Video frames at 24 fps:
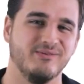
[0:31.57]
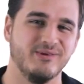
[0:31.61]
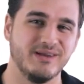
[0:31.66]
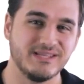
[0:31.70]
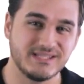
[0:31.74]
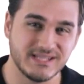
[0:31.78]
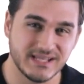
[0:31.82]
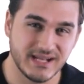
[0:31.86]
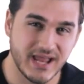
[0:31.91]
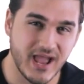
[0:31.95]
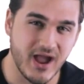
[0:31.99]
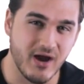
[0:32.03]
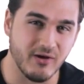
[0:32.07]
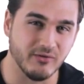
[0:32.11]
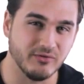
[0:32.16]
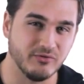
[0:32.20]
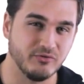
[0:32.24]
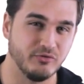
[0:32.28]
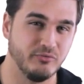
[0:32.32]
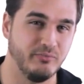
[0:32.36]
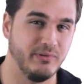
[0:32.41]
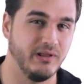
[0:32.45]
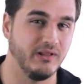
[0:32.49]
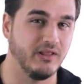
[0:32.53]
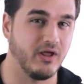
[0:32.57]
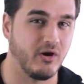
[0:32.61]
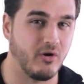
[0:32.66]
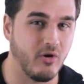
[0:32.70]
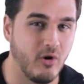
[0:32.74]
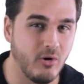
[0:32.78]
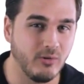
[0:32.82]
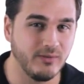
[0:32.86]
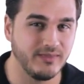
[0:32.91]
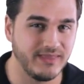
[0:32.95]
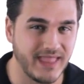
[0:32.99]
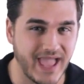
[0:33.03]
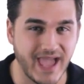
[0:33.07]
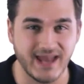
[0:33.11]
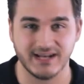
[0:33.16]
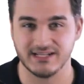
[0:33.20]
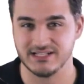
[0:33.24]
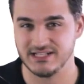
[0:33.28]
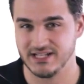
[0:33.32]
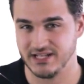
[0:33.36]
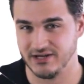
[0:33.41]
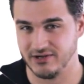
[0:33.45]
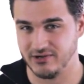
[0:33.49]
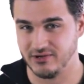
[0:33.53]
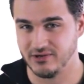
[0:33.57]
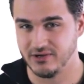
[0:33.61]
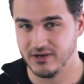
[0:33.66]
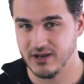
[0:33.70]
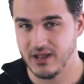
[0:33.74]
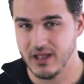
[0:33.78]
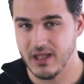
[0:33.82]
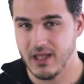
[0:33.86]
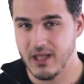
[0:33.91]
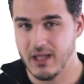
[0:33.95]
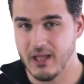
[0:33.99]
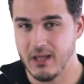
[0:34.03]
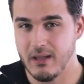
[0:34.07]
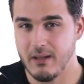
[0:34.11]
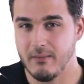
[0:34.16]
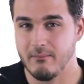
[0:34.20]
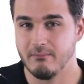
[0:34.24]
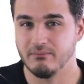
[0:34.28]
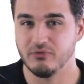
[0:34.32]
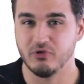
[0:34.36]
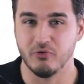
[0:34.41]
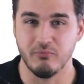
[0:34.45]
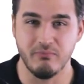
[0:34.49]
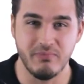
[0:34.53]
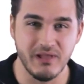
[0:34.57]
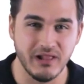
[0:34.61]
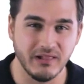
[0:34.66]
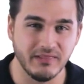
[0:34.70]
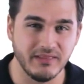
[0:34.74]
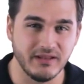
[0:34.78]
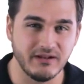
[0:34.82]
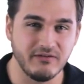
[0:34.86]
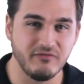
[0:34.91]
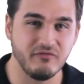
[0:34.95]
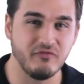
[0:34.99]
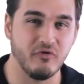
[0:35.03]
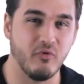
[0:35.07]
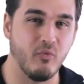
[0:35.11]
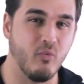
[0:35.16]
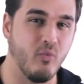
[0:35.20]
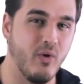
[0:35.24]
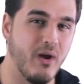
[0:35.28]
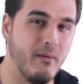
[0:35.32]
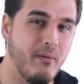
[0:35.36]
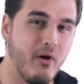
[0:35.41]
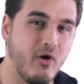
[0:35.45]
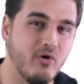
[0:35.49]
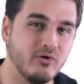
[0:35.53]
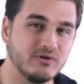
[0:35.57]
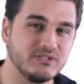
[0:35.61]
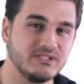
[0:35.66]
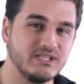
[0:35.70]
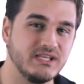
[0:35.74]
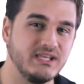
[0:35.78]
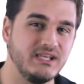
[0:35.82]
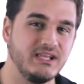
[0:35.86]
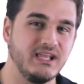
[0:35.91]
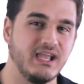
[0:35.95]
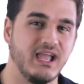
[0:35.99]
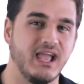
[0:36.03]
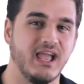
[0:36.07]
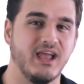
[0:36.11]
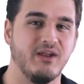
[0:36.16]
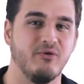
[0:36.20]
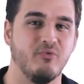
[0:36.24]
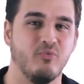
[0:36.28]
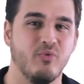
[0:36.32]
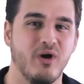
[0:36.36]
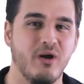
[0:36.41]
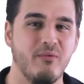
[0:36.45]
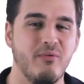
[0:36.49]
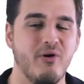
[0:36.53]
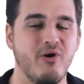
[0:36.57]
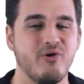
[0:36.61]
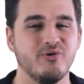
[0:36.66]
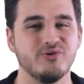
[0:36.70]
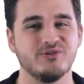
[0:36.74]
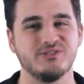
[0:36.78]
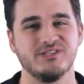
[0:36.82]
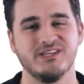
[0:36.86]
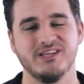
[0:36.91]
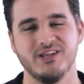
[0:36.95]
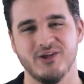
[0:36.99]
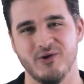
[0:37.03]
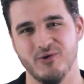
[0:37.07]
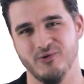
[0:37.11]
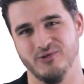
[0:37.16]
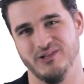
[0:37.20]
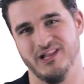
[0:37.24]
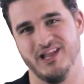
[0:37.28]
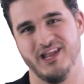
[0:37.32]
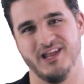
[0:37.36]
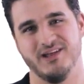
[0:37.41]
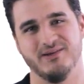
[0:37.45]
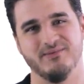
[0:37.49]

We set out to build our own data center, to build it for web hosting and web hosting only.